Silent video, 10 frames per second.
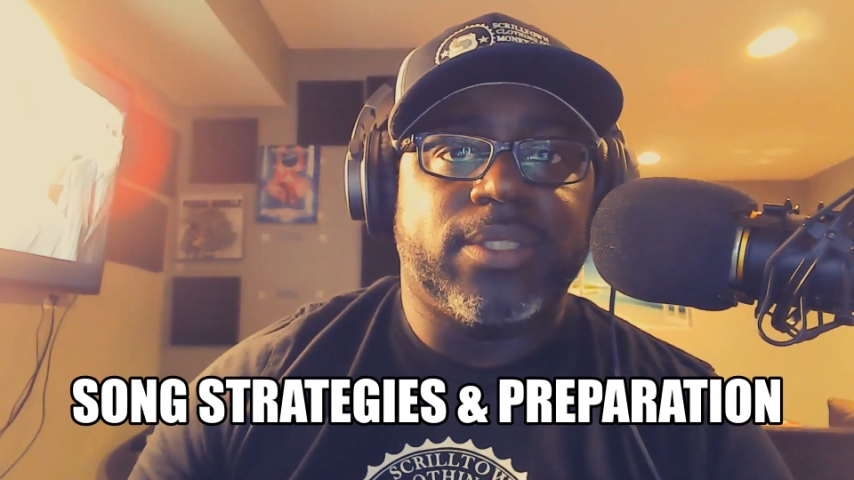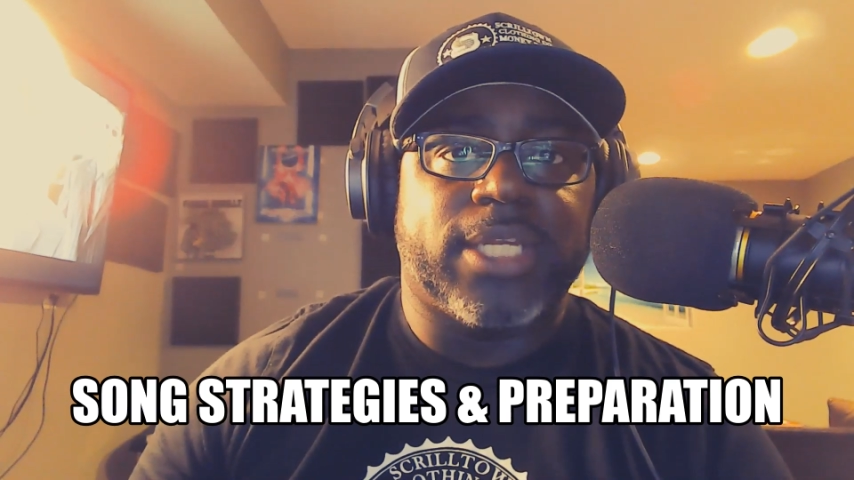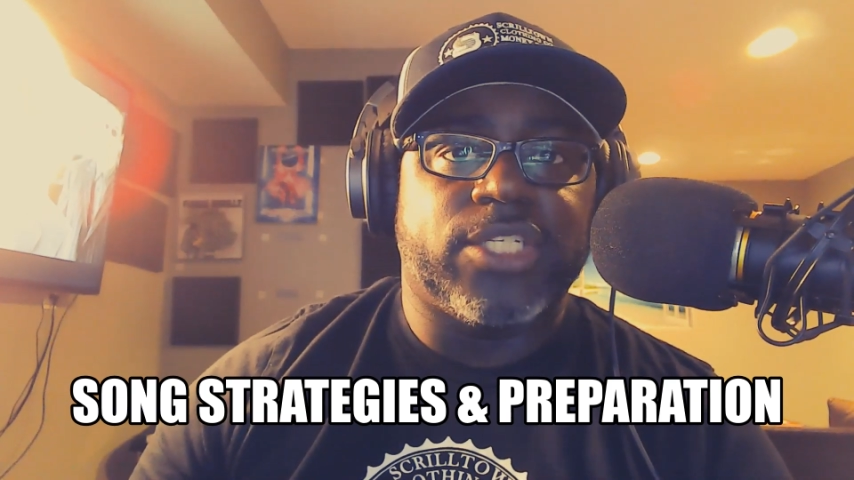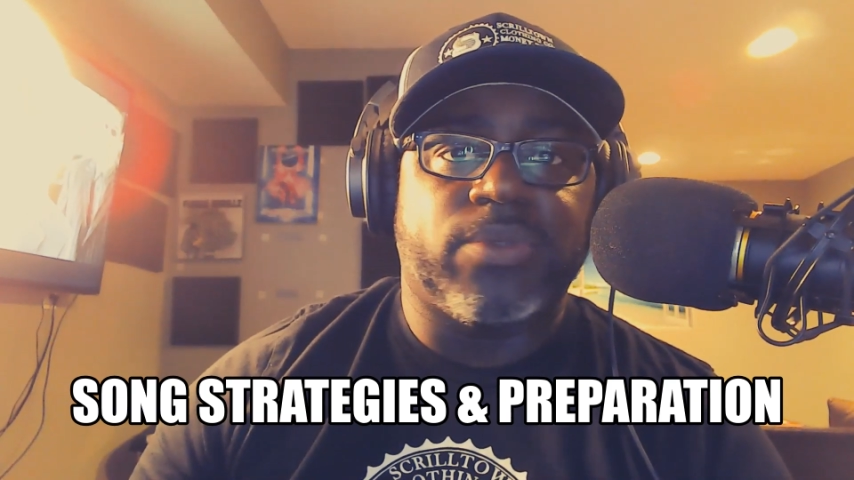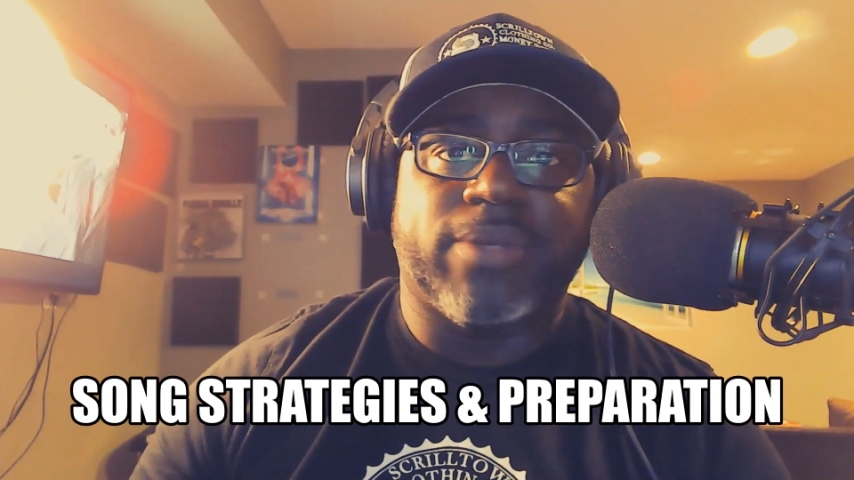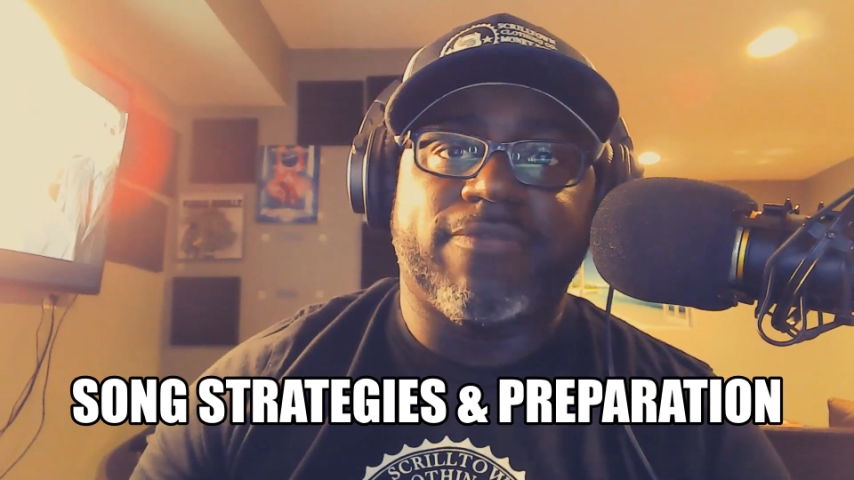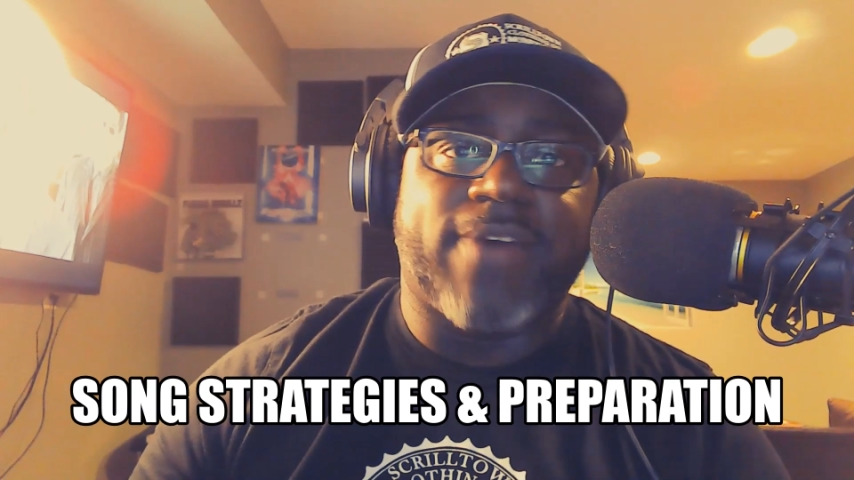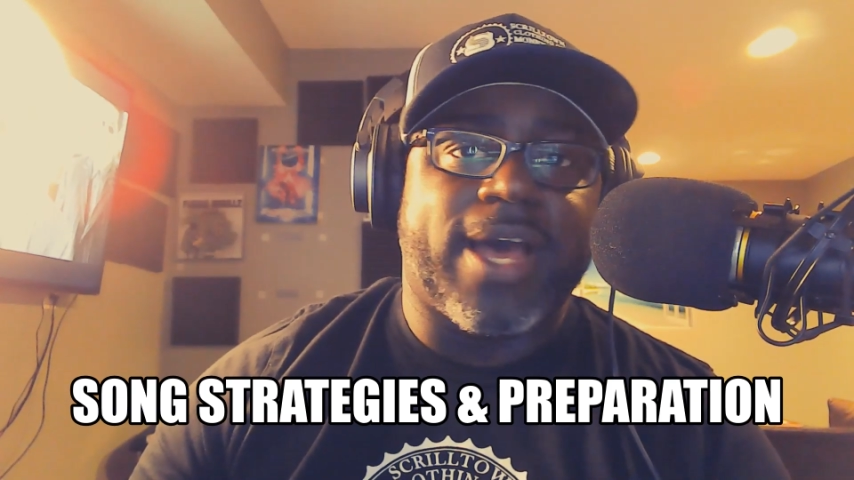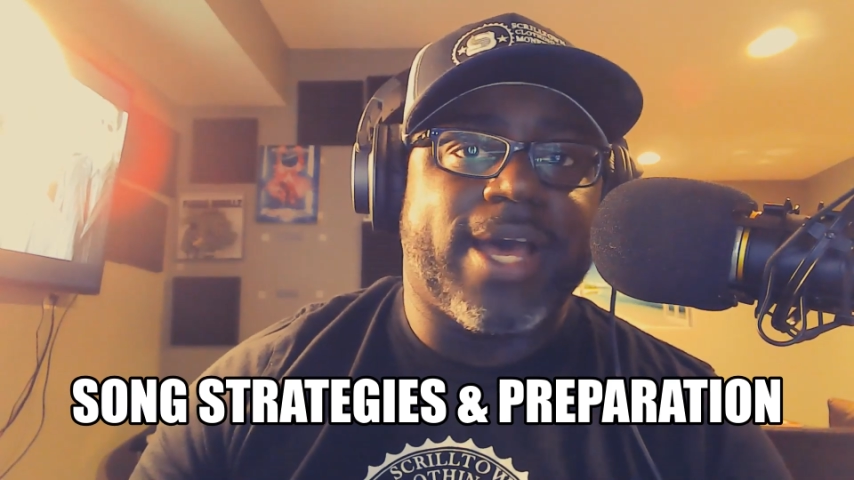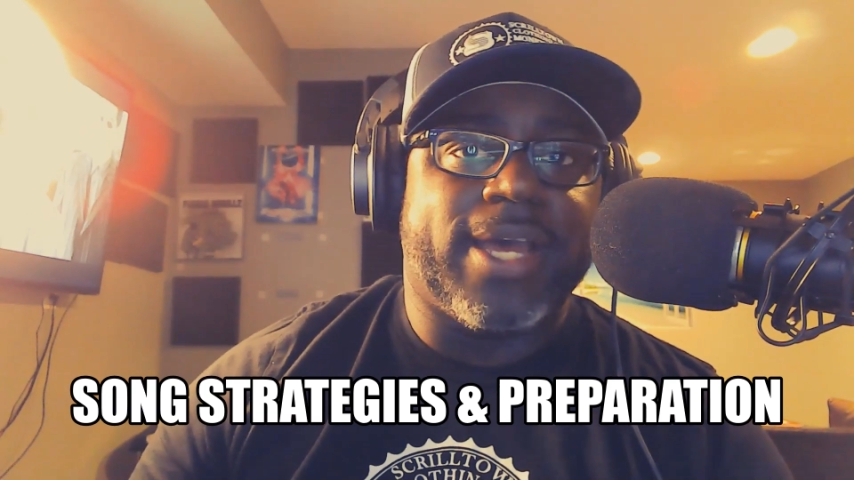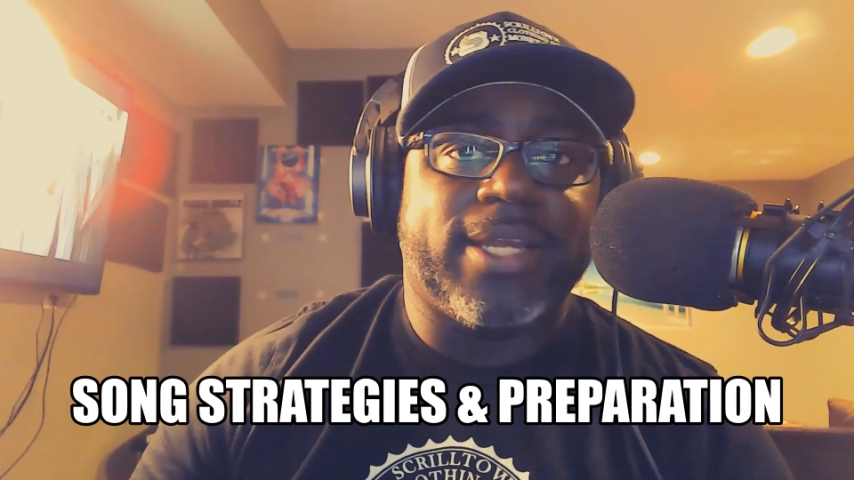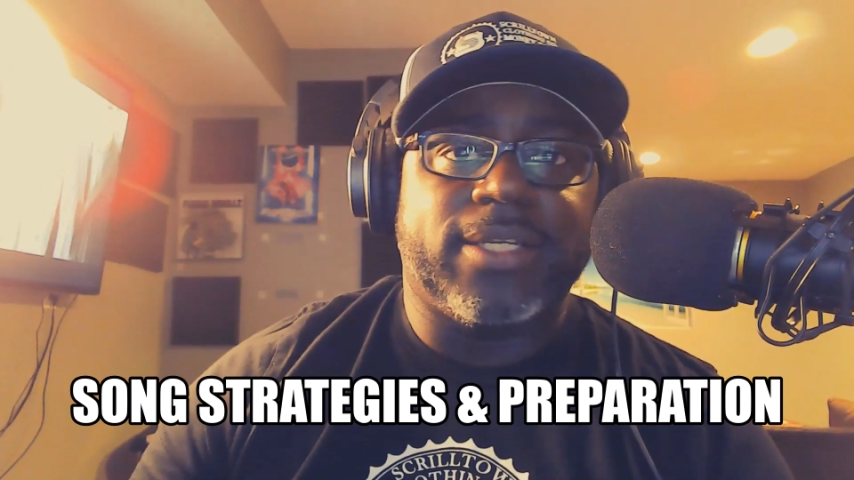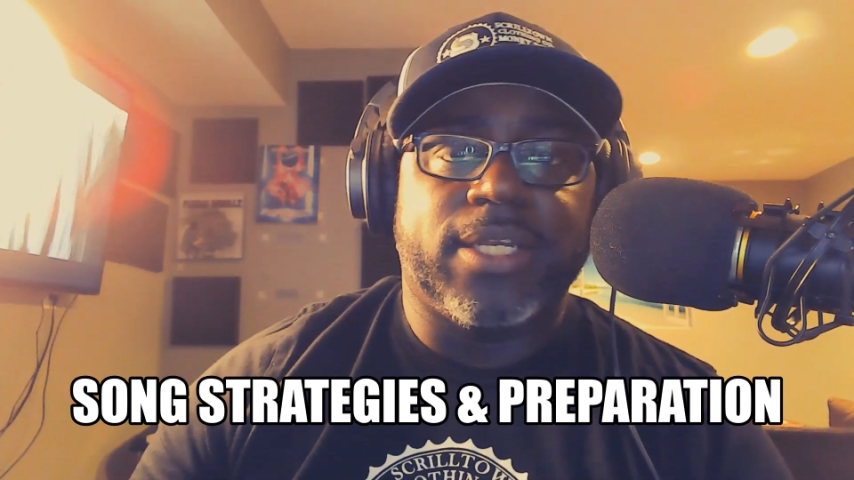that you can find.